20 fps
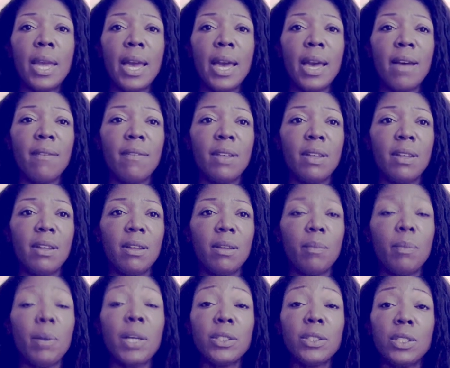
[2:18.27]
have a
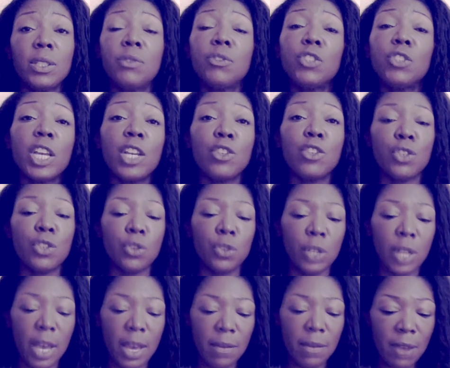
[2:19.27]
positive change in your life.